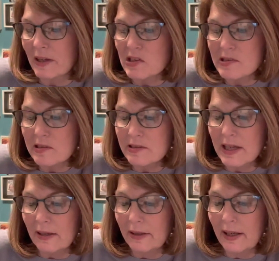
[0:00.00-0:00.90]
I just looked
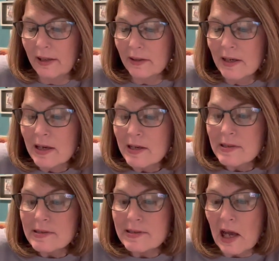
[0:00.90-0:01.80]
down at it.
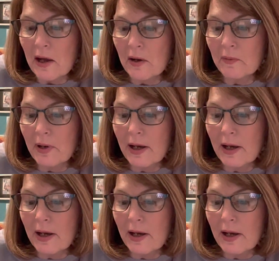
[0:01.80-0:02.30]
So